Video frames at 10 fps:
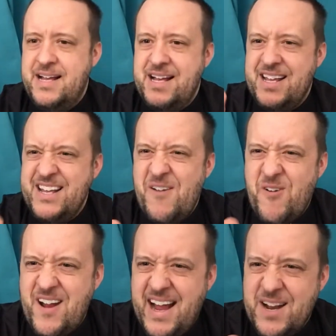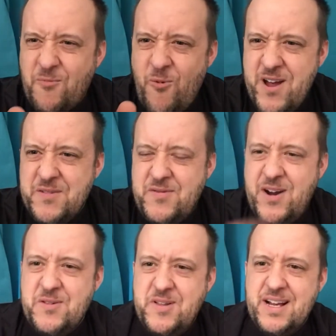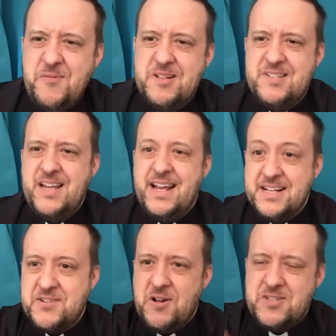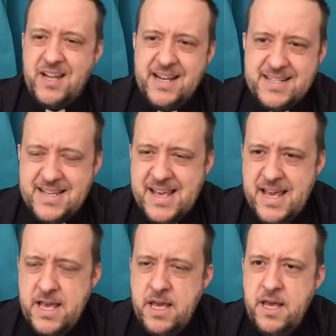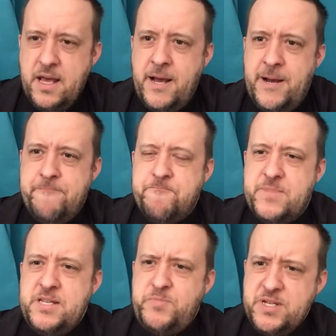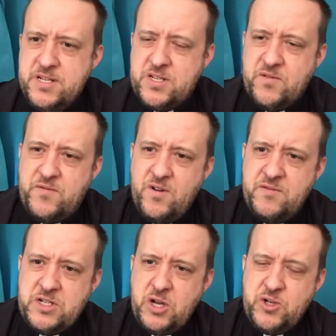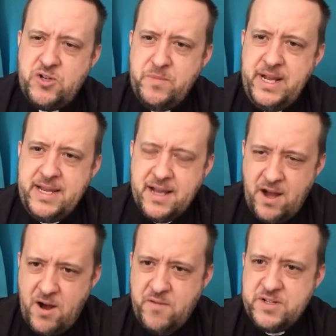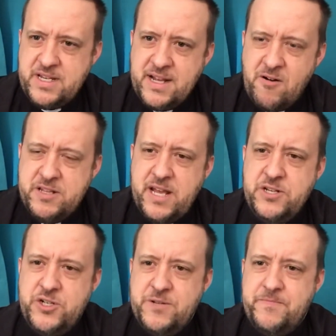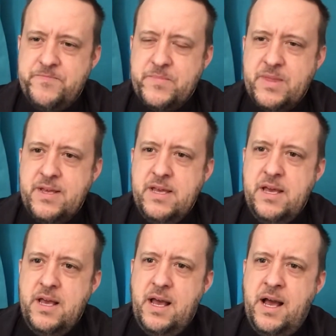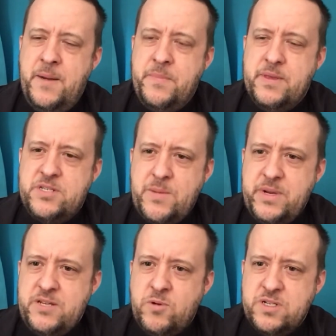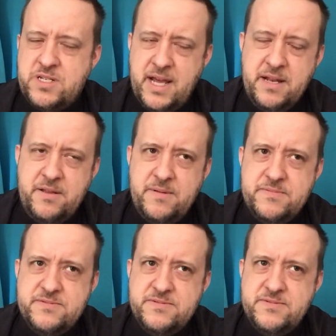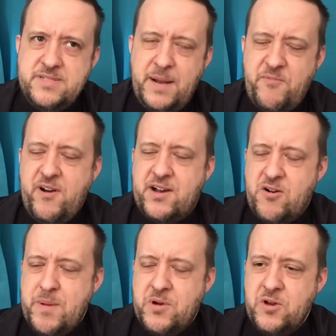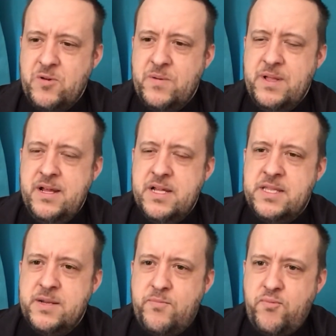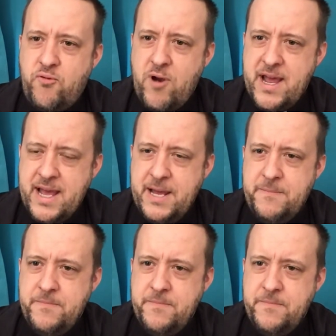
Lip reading: you know what? I had one final thing I wanted to say, and so I'll say it. This business of social media harvesting our attention. Somebody's once said, and I'm afraid I can't remember who, that prayer,